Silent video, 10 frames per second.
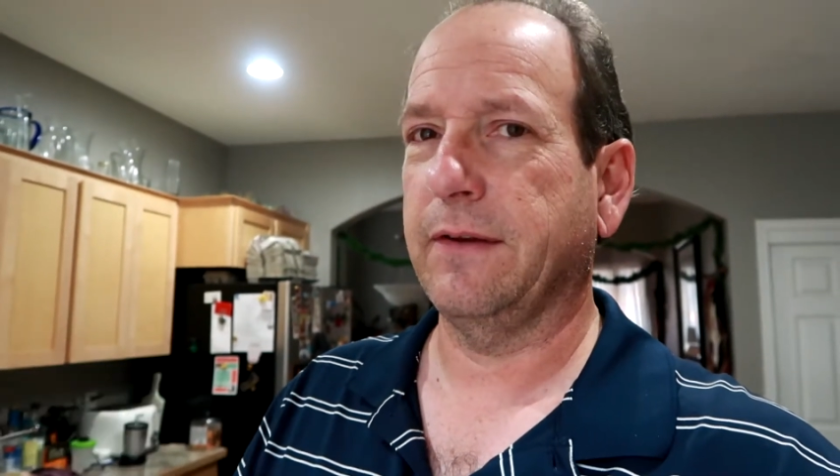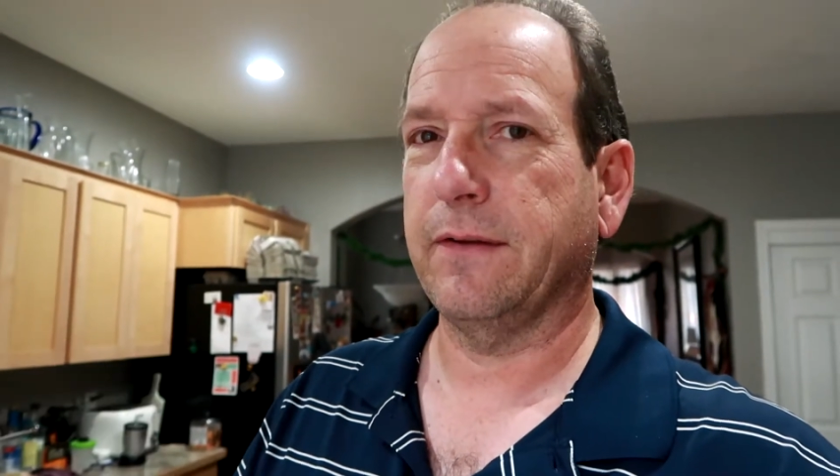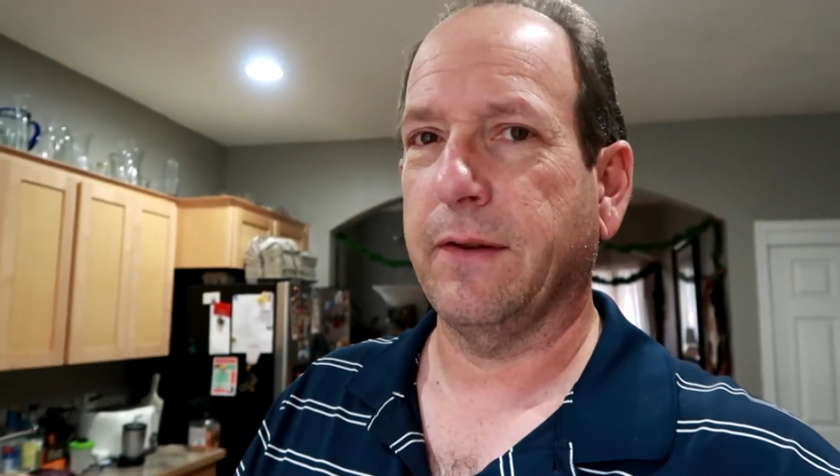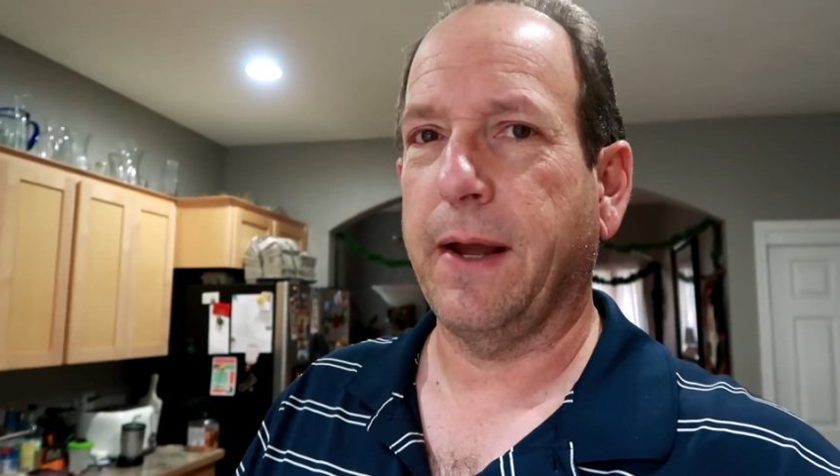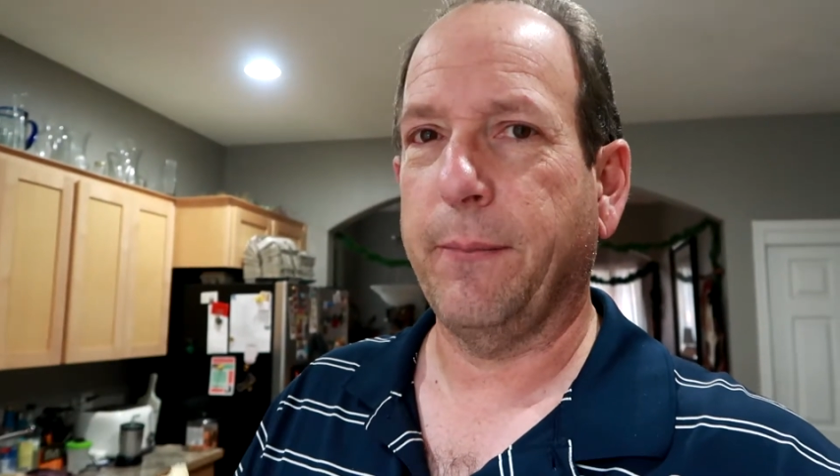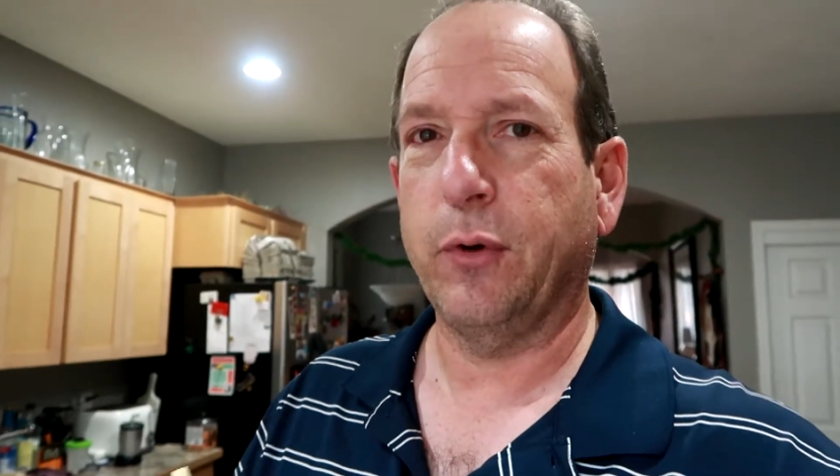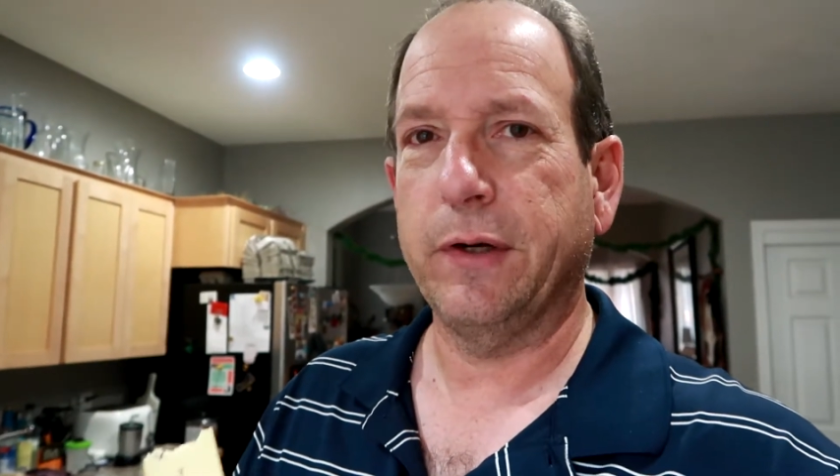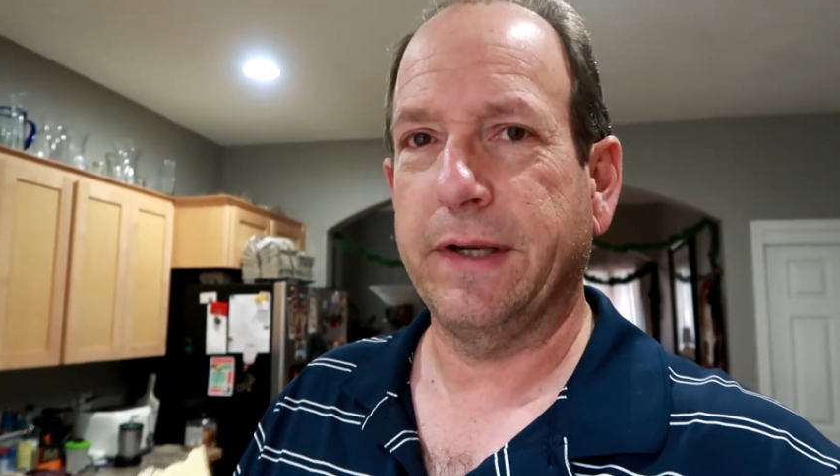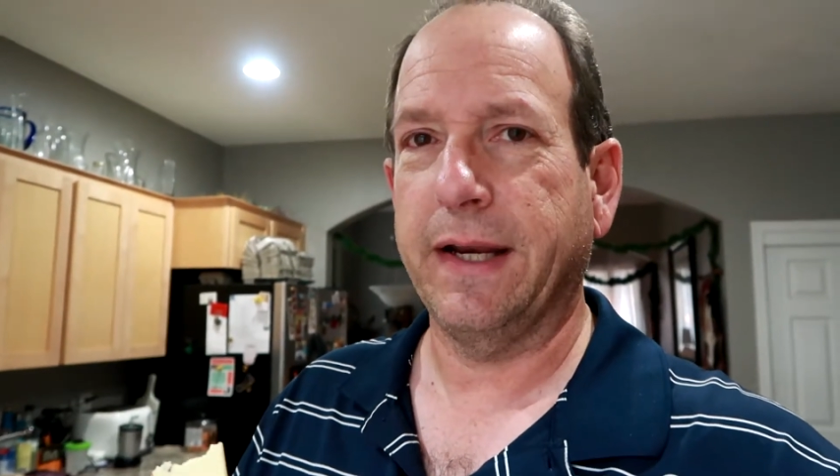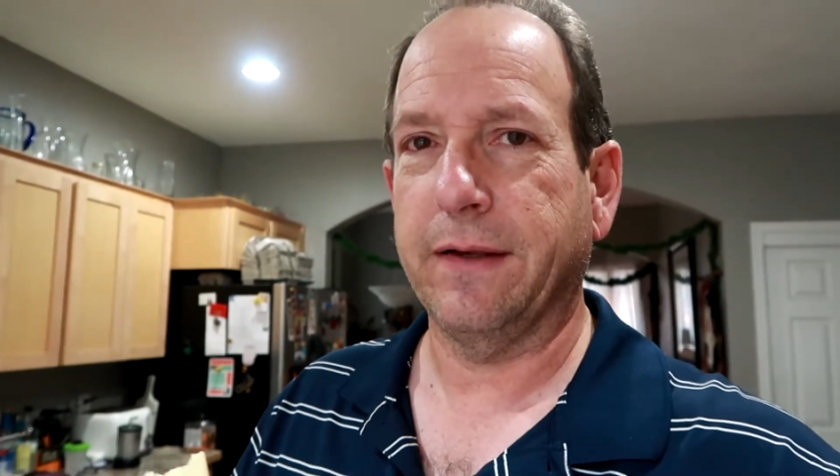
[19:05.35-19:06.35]
It's a lot
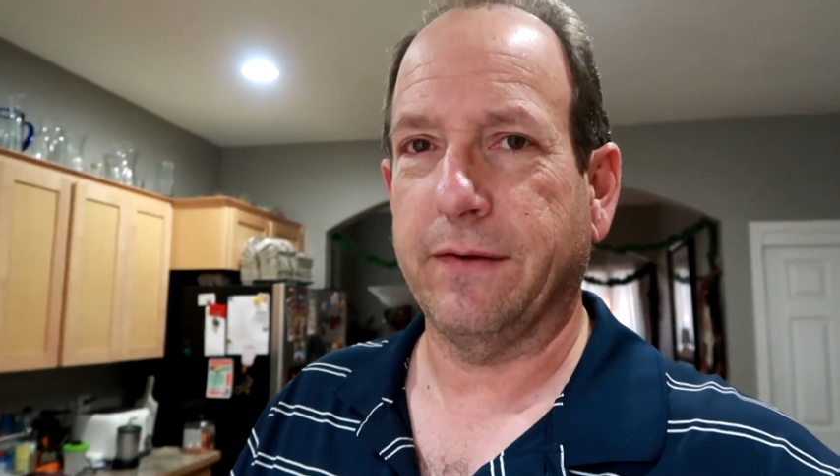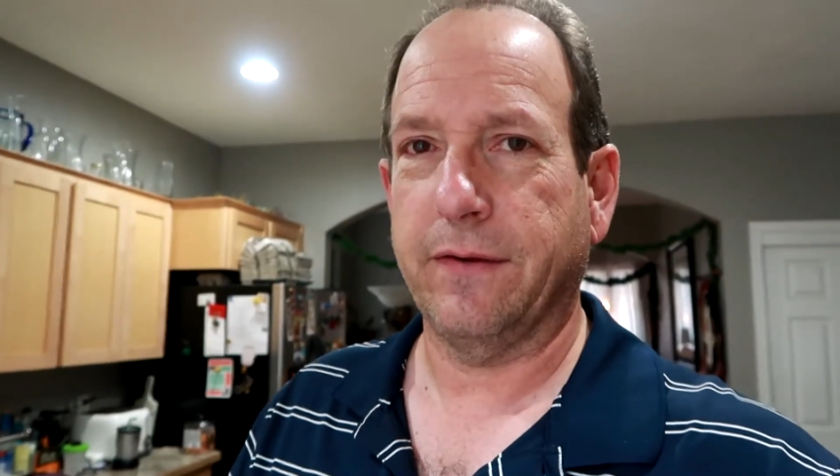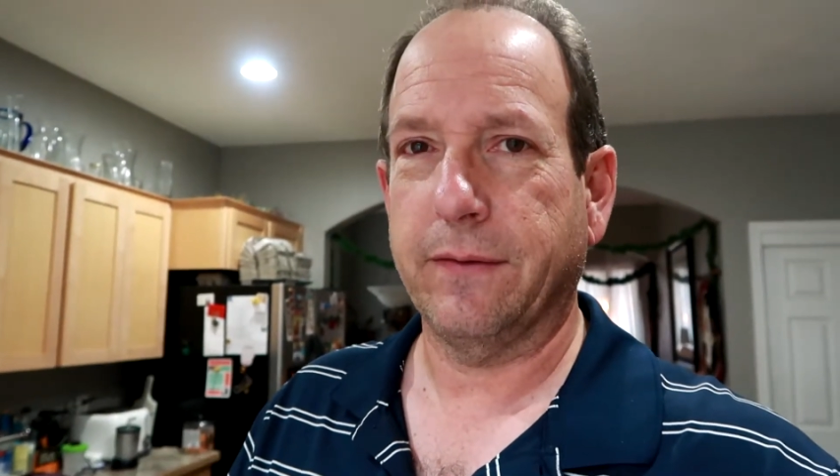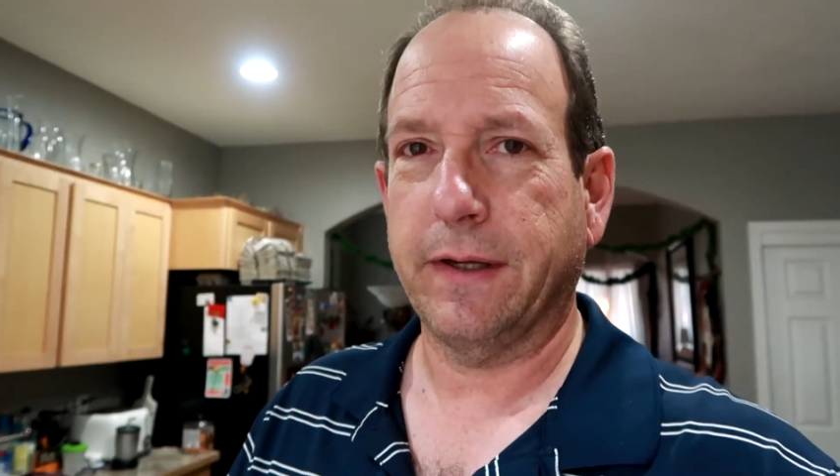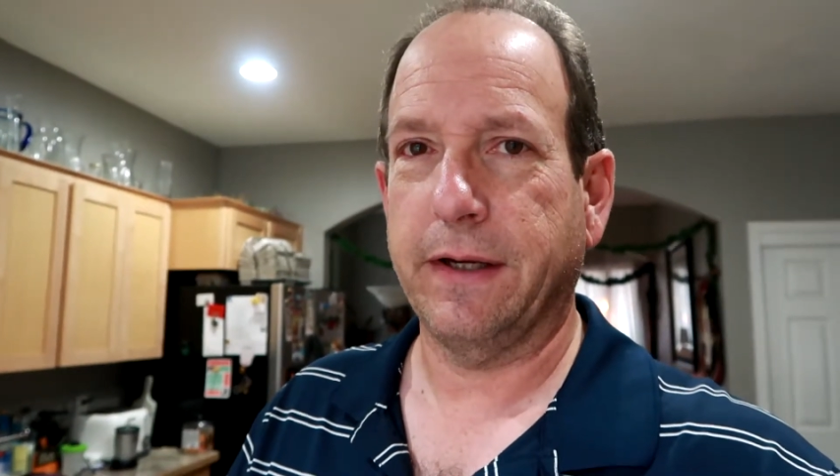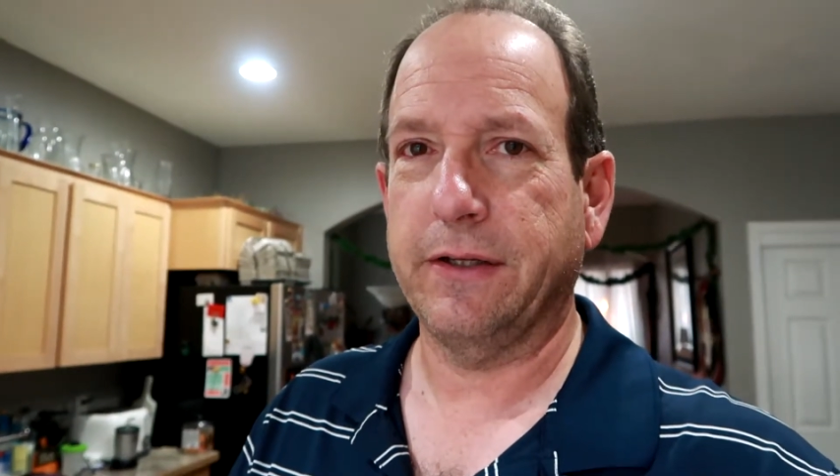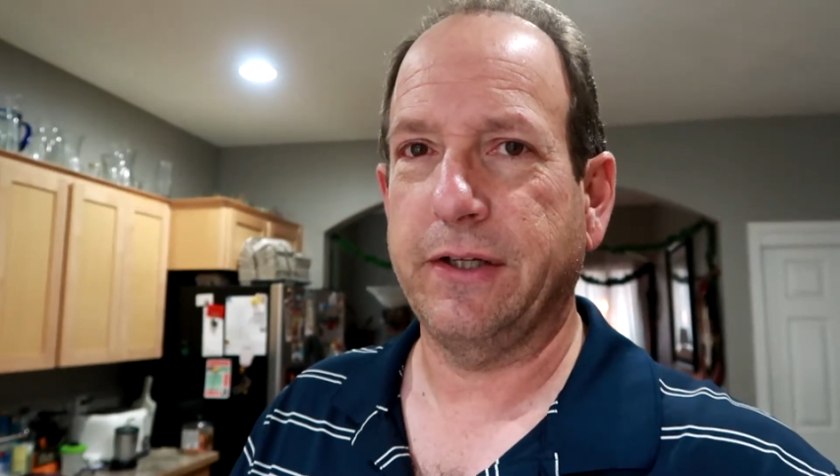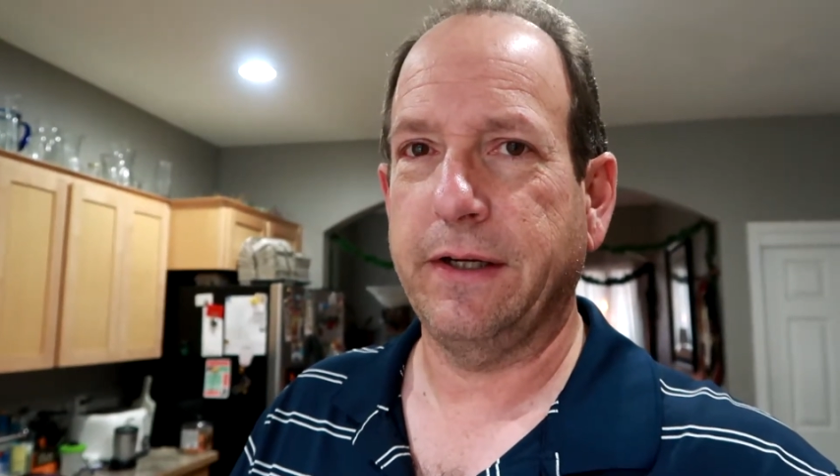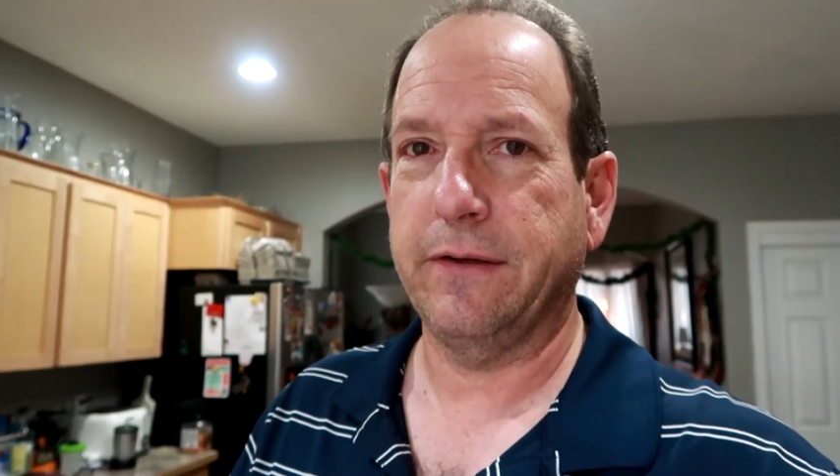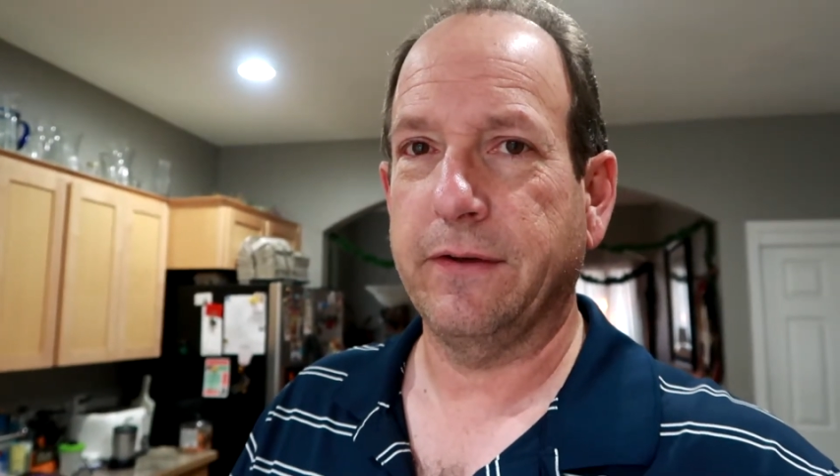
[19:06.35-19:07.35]
more dense kind of
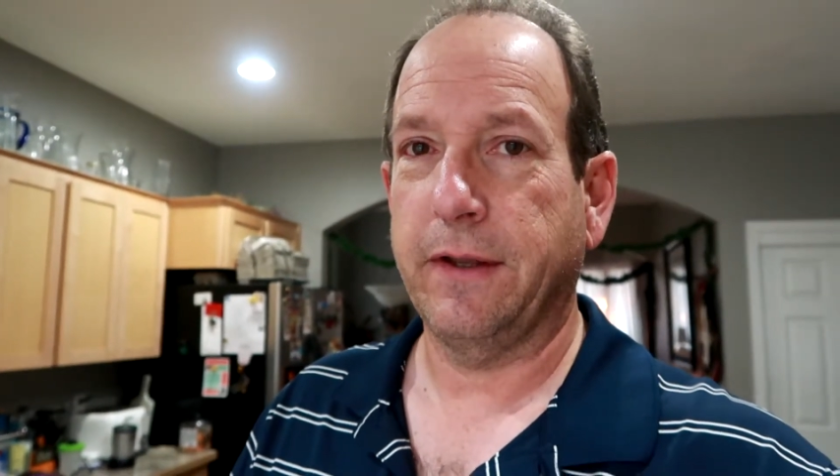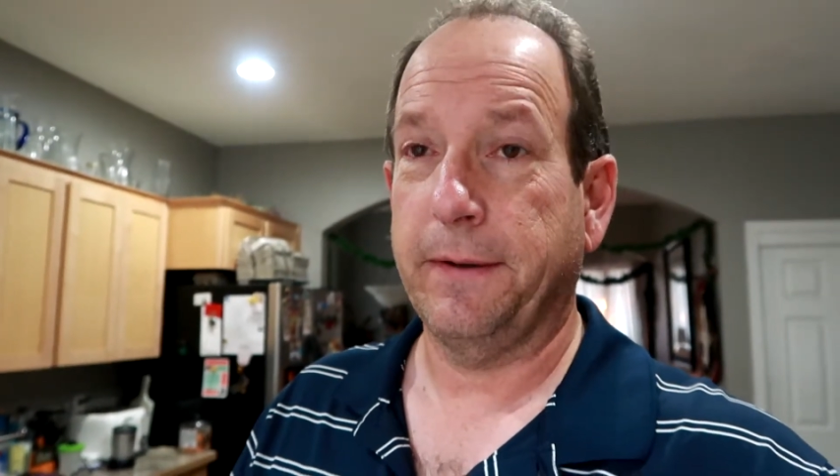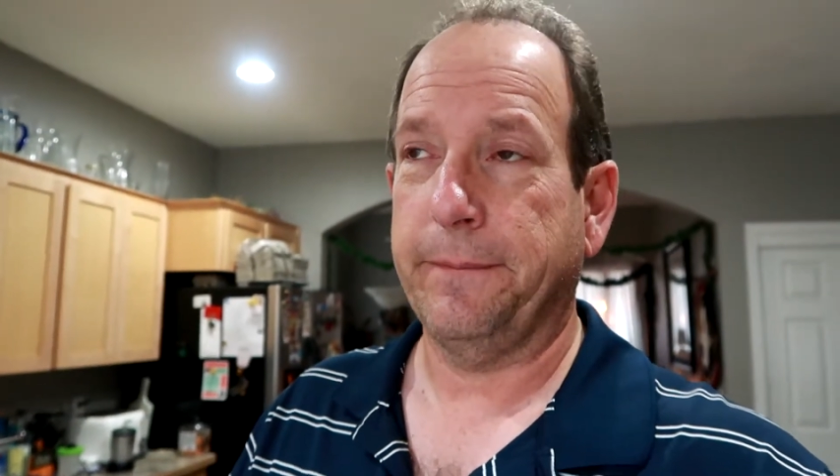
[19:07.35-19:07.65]
cheese,